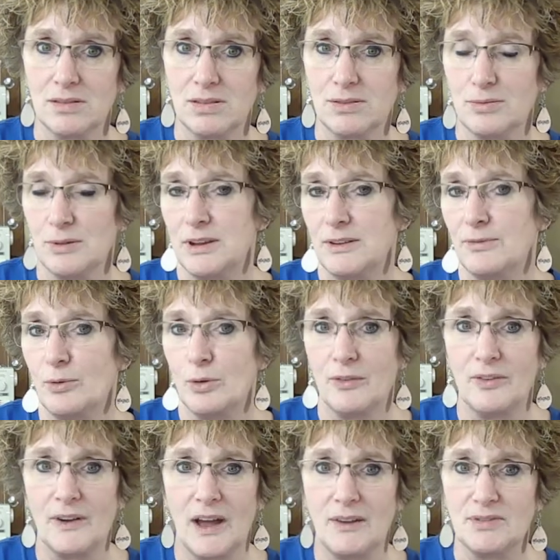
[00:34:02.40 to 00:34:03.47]
three, four,
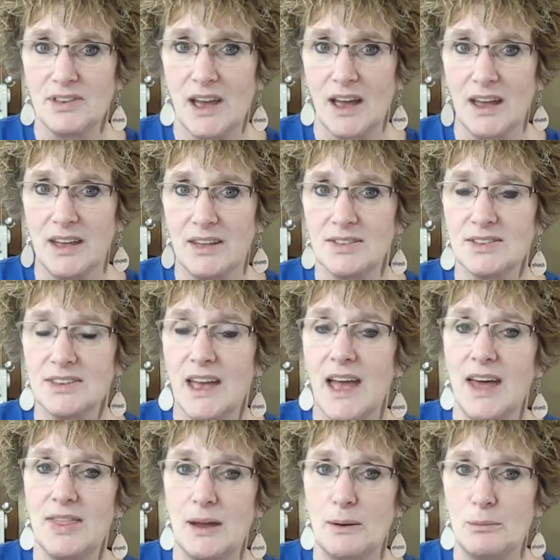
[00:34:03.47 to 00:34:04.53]
five seconds,
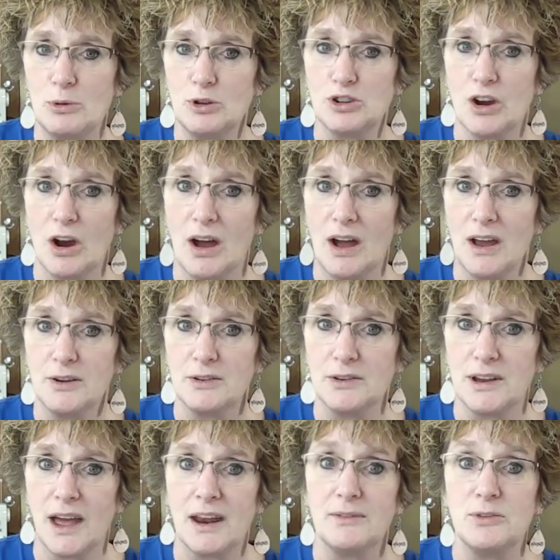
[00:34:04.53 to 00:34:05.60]
and then put your iron
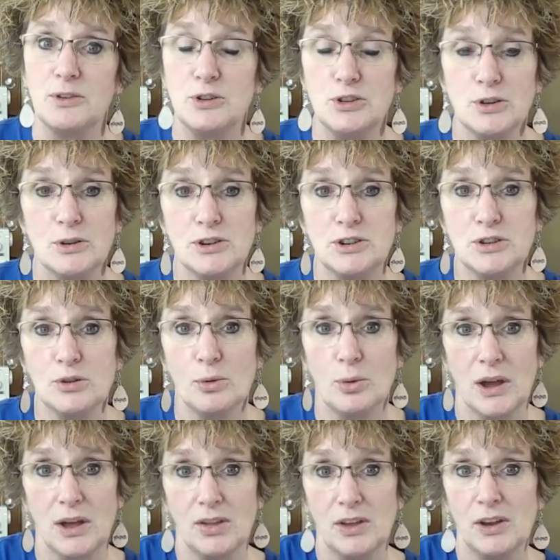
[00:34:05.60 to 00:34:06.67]
down. If you do it too
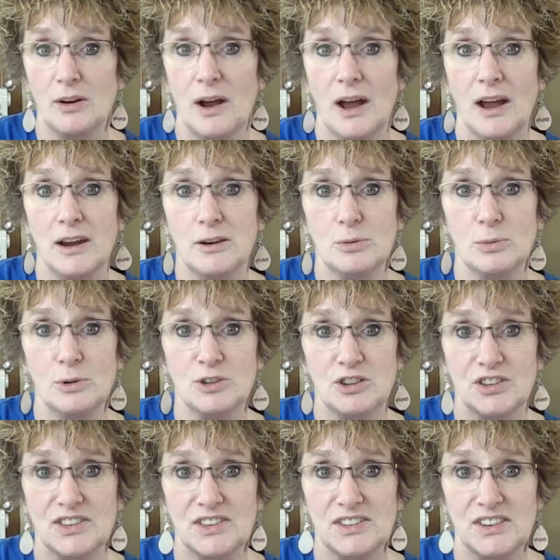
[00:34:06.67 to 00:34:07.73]
quickly, your iron will
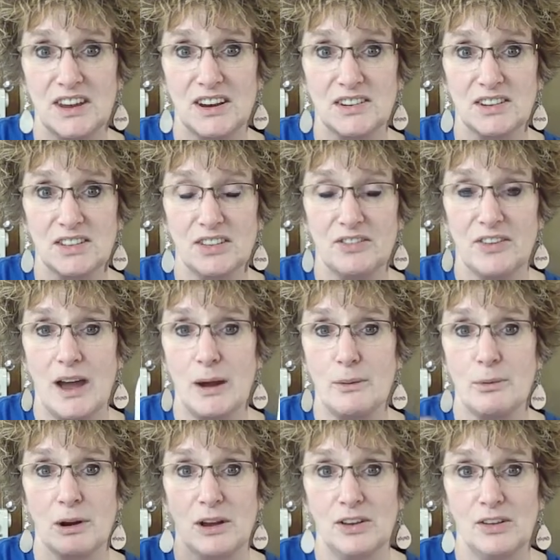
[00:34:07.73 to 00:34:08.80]
just stick to the
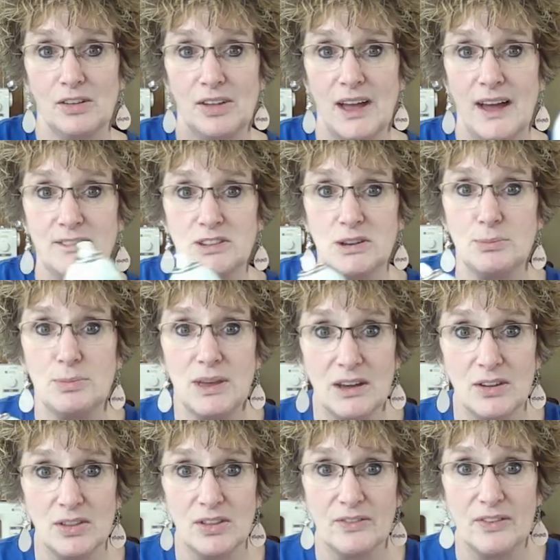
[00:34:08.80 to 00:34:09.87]
fabric and you'll have to
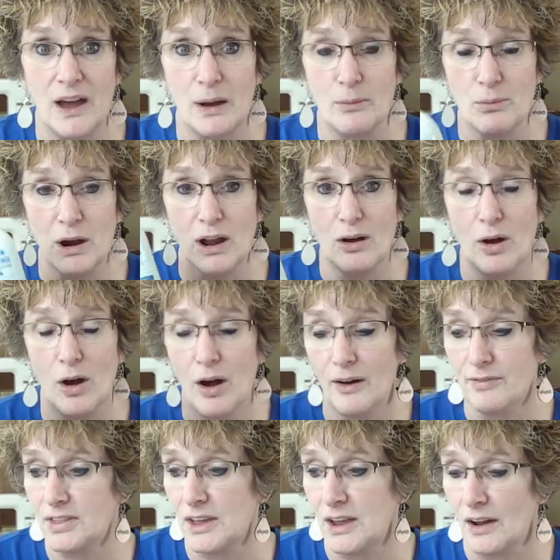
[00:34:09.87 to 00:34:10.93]
peel the fabric
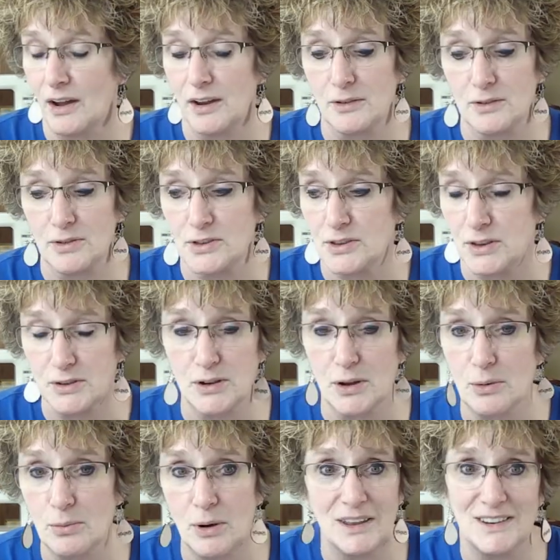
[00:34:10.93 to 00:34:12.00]
off the iron. So you
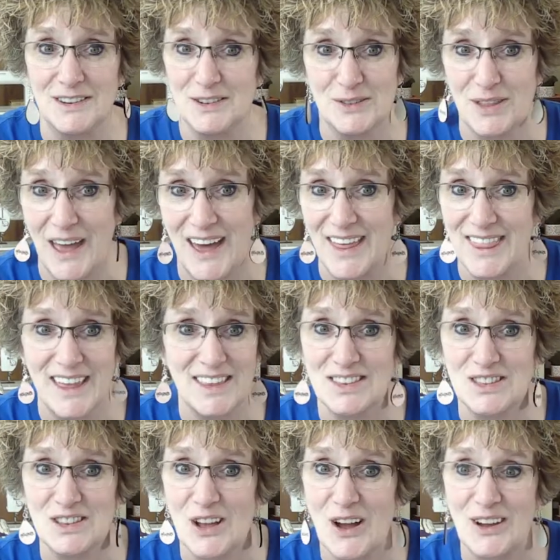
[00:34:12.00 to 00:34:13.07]
don't want to do that.
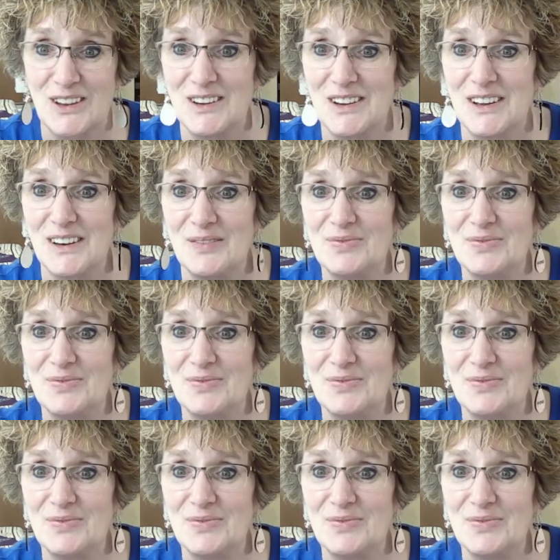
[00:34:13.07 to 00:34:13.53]
That's not good.